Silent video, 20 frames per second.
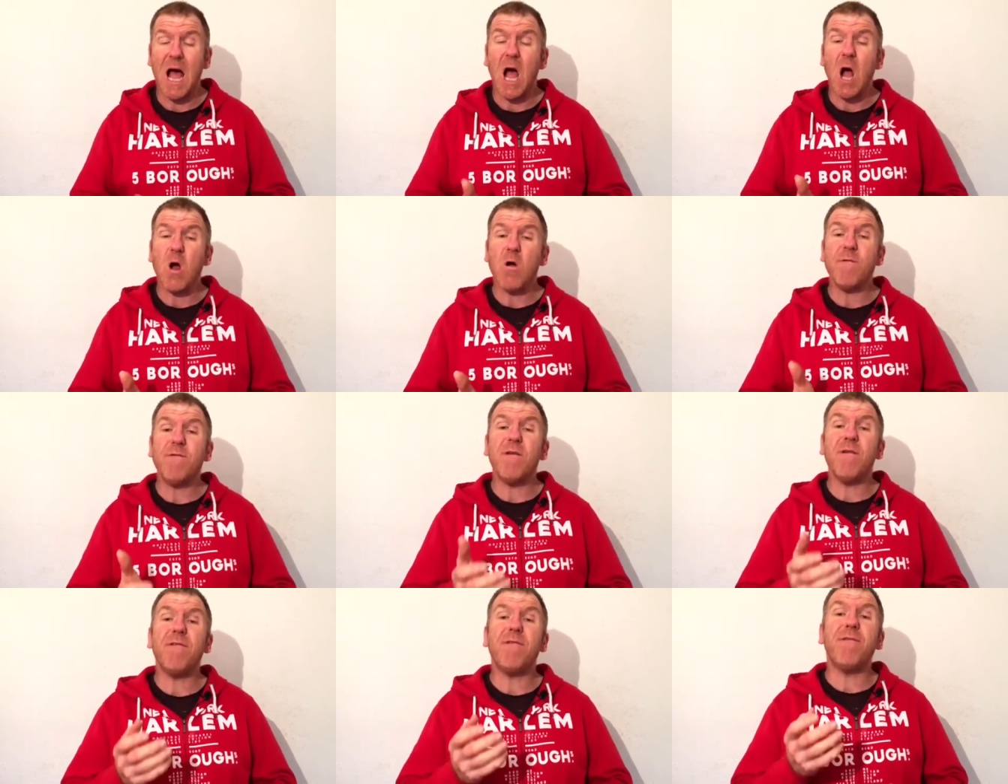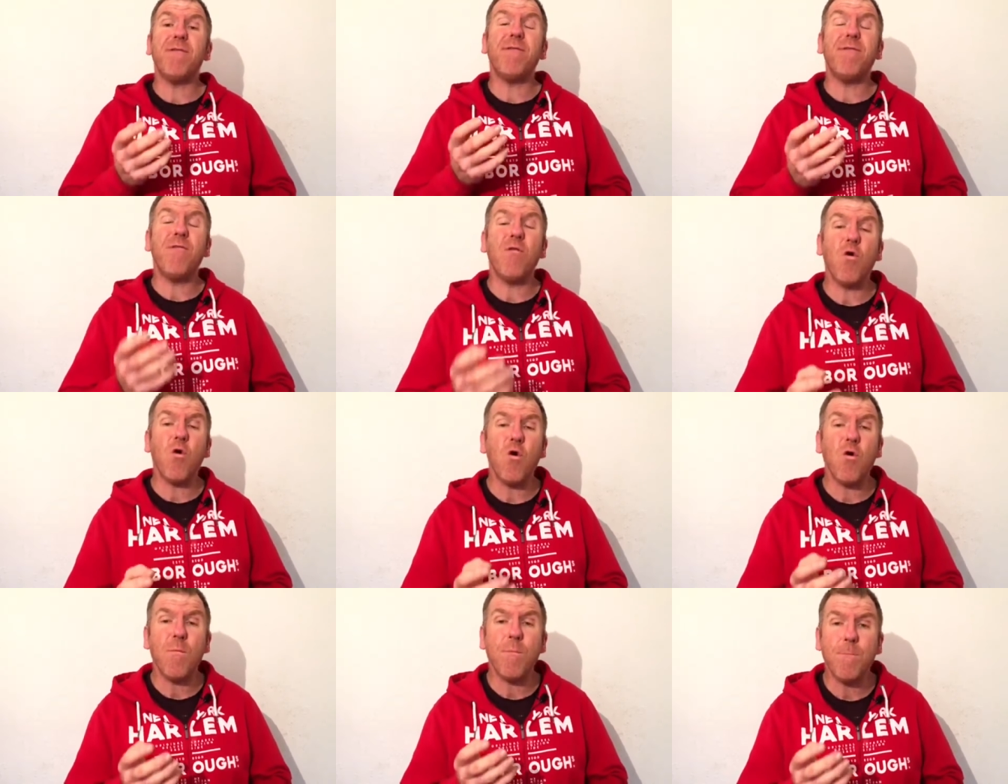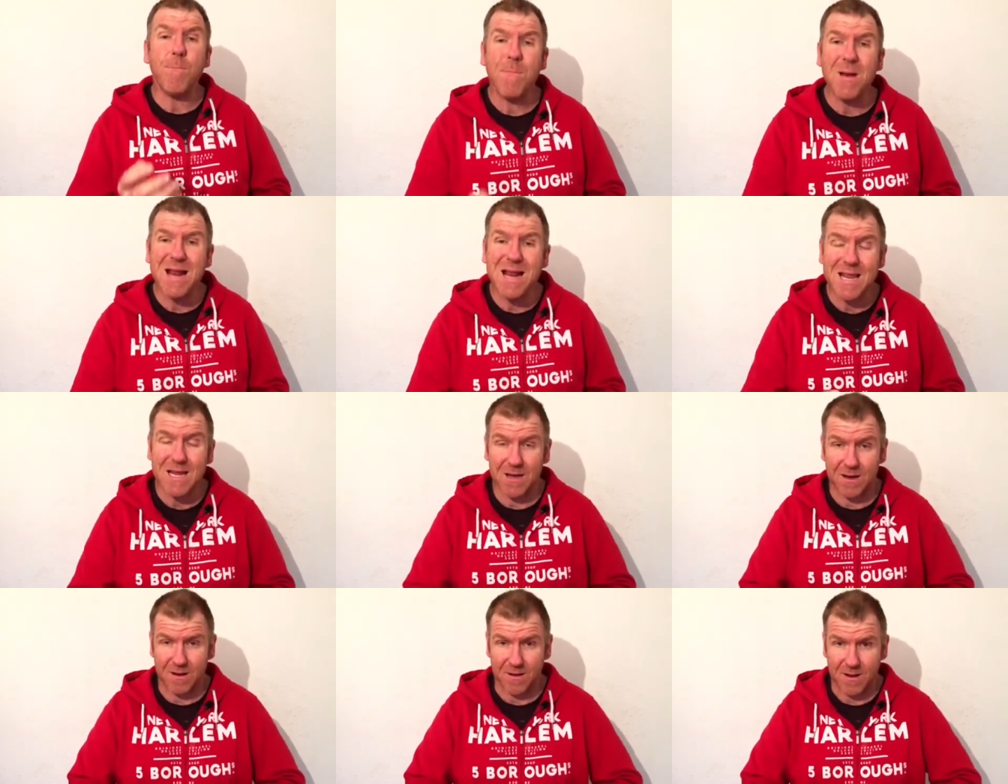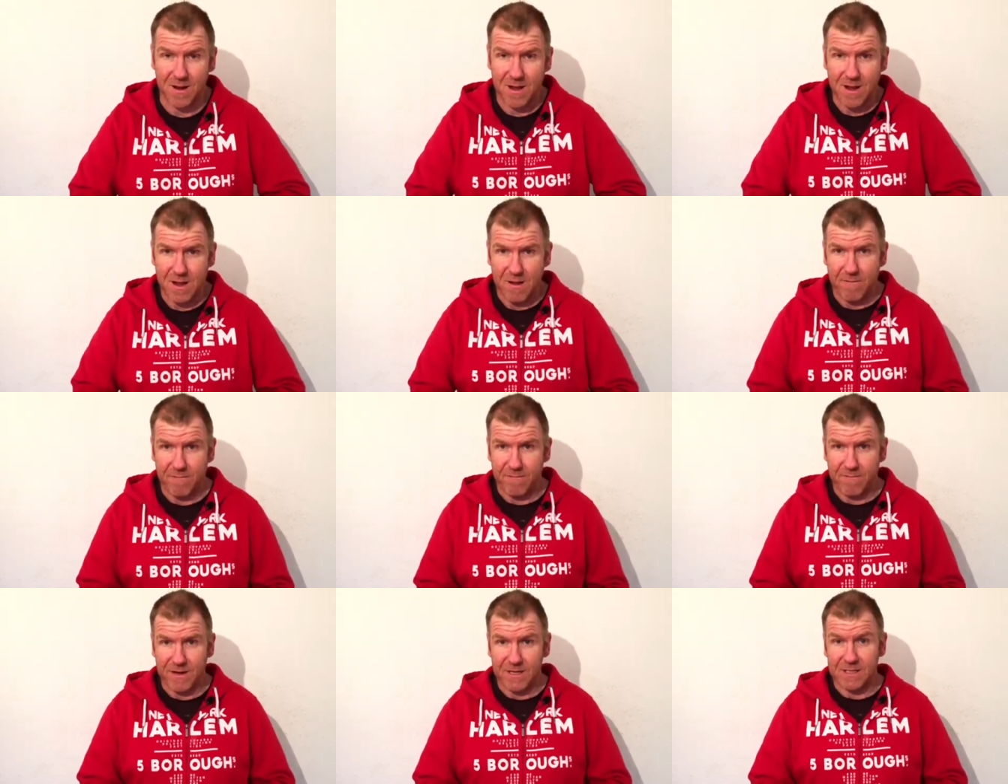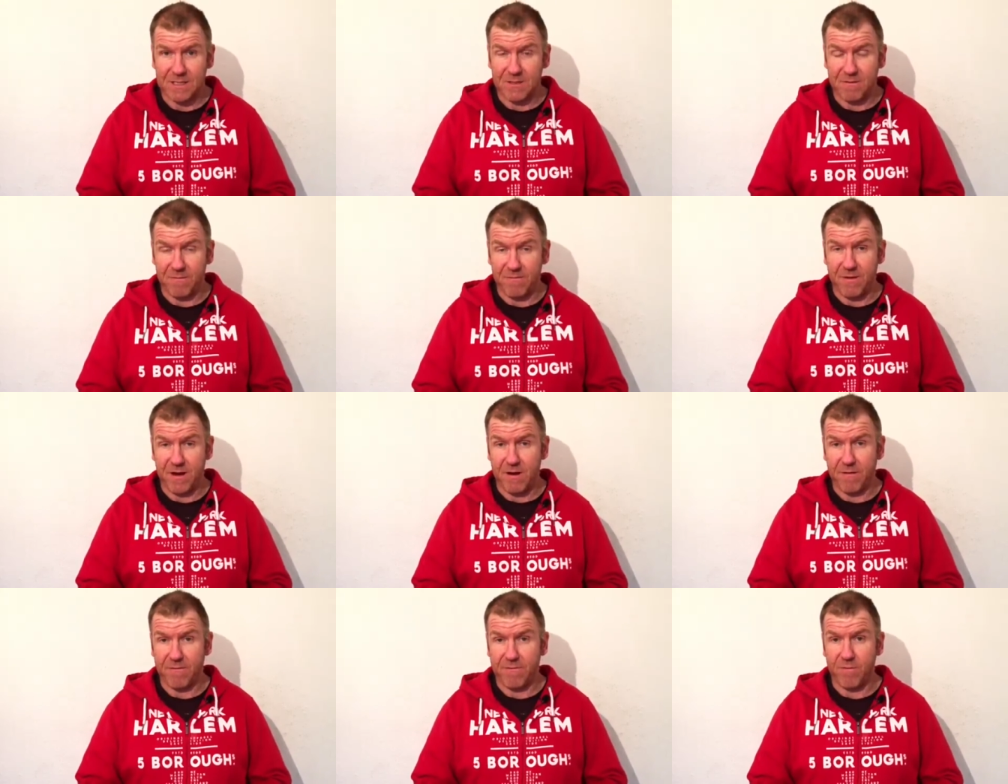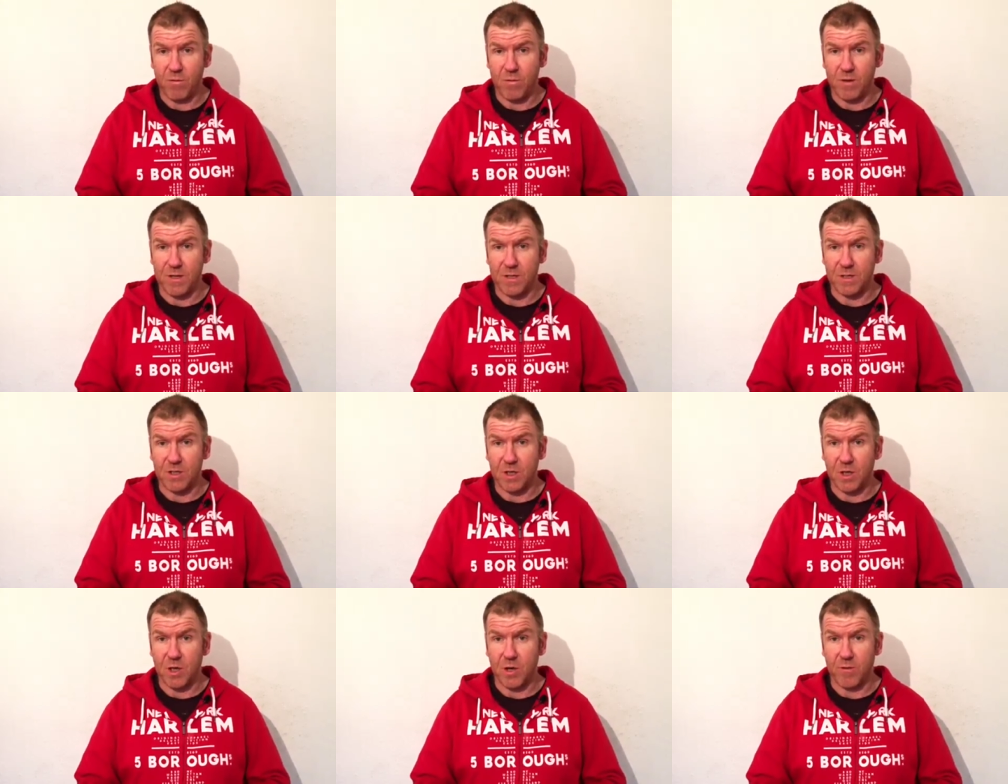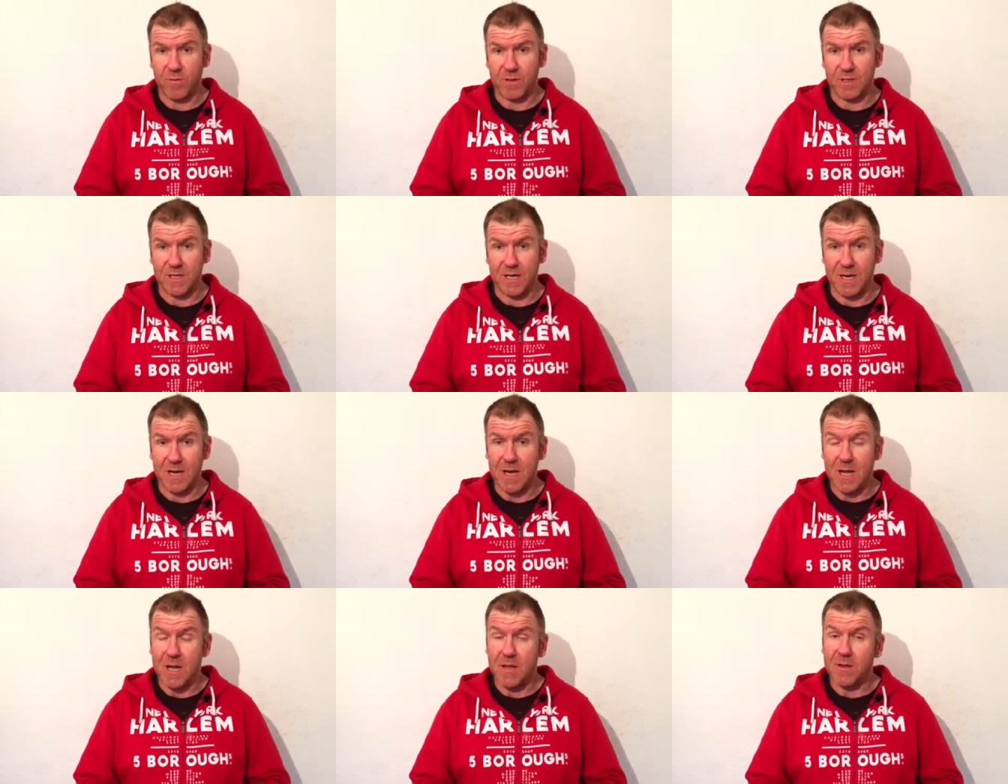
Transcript: Over 4 million faced severe food insecurity.